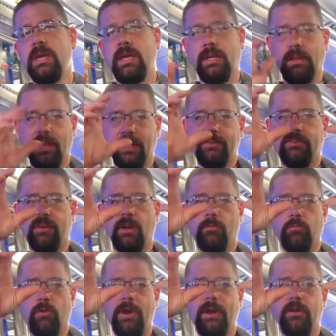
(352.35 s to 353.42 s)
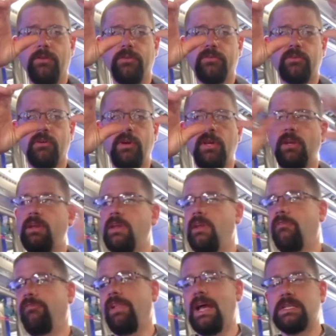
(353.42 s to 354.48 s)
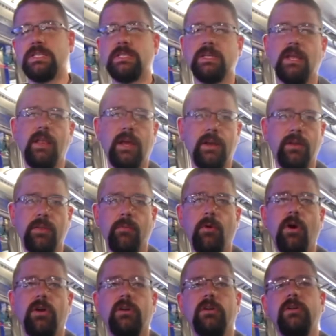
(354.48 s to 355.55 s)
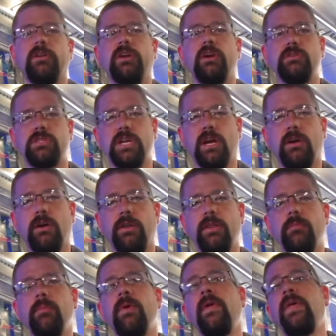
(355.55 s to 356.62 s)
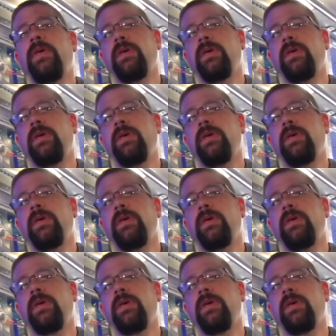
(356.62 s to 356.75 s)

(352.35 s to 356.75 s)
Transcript: it lights it up red on the screen and flashes a light on the monitor to go check on them.